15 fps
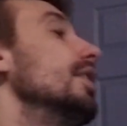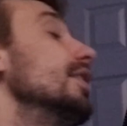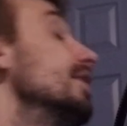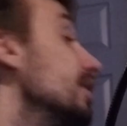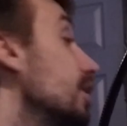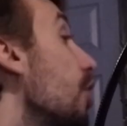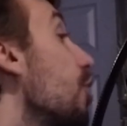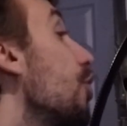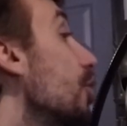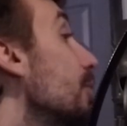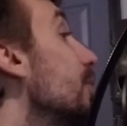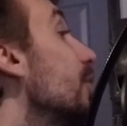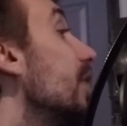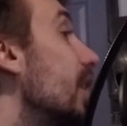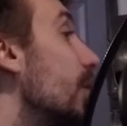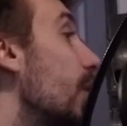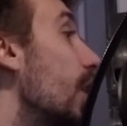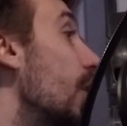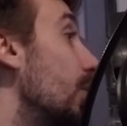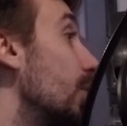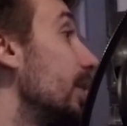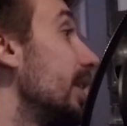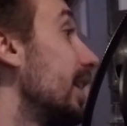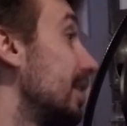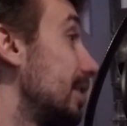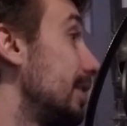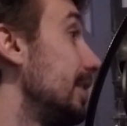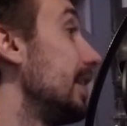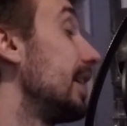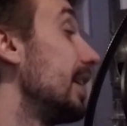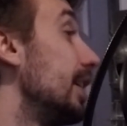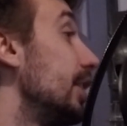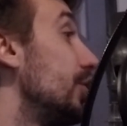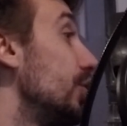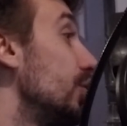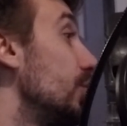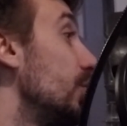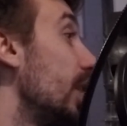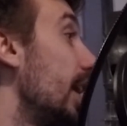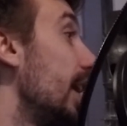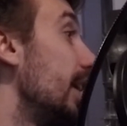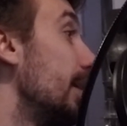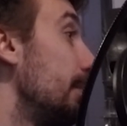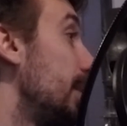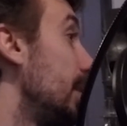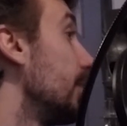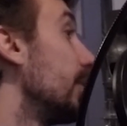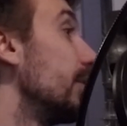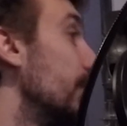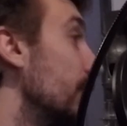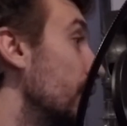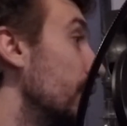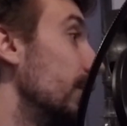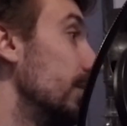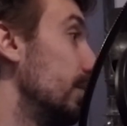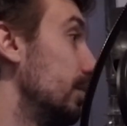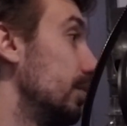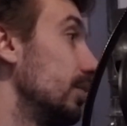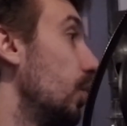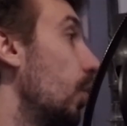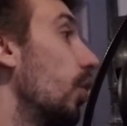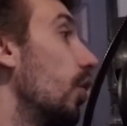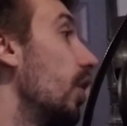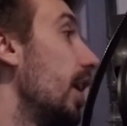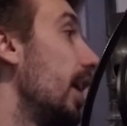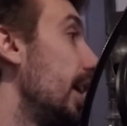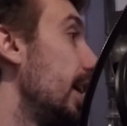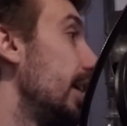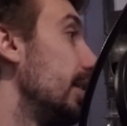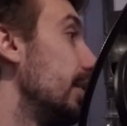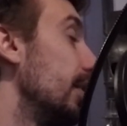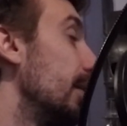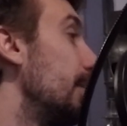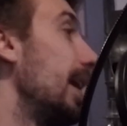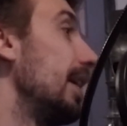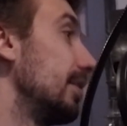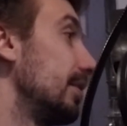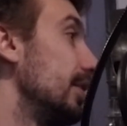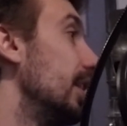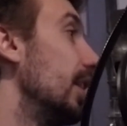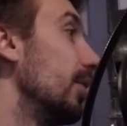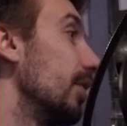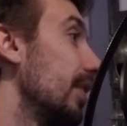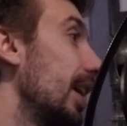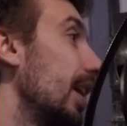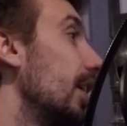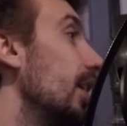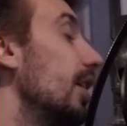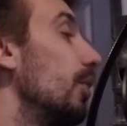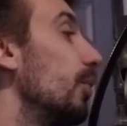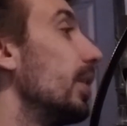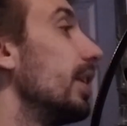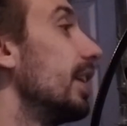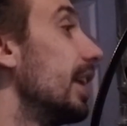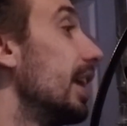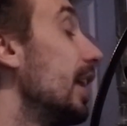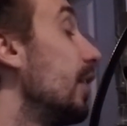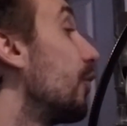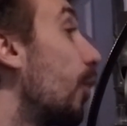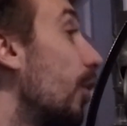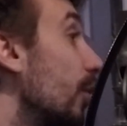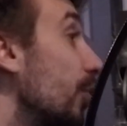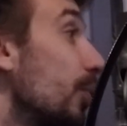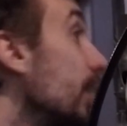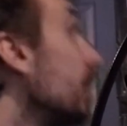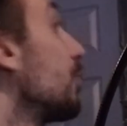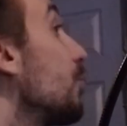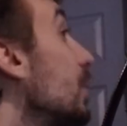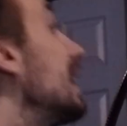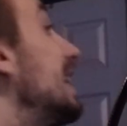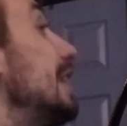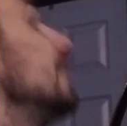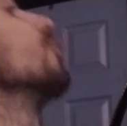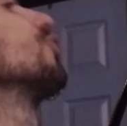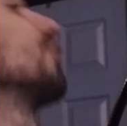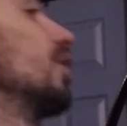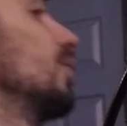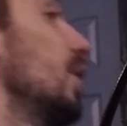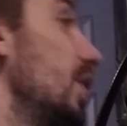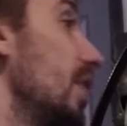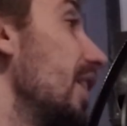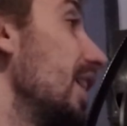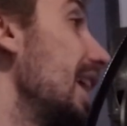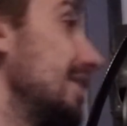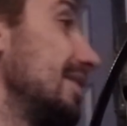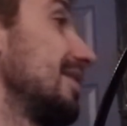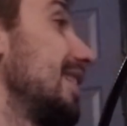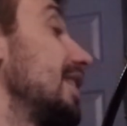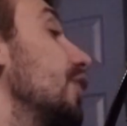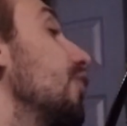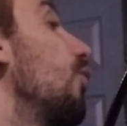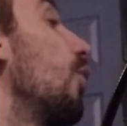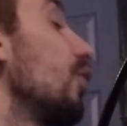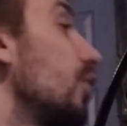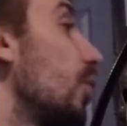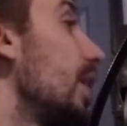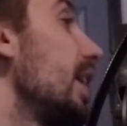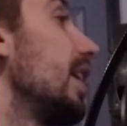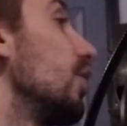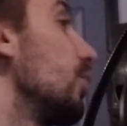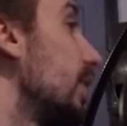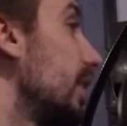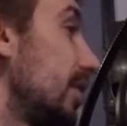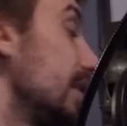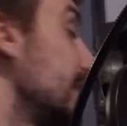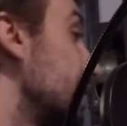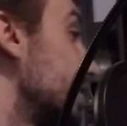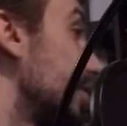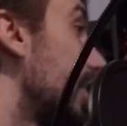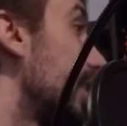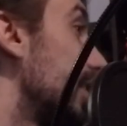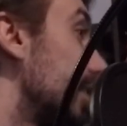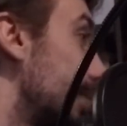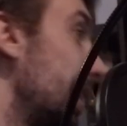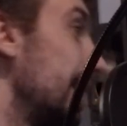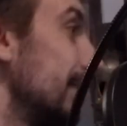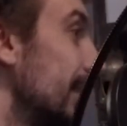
This is the third movie in a row where we got to sneak into an Imperial or a base. It's like we did it in three years in a row, nonetheless. It's like The Force Awakens, we had to sneak into Starkiller base.